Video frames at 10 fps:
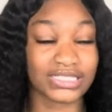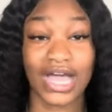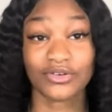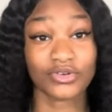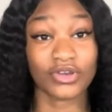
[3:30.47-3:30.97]

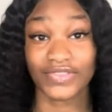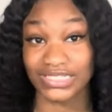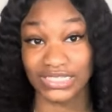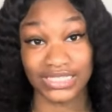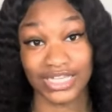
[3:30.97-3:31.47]
I don't know if
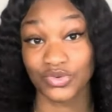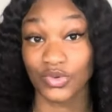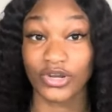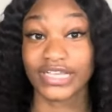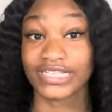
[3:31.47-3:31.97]
that's his sexual
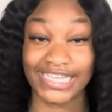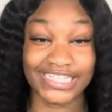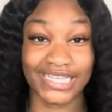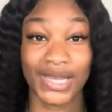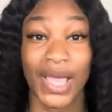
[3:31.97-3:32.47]

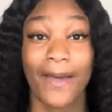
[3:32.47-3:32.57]
orientation,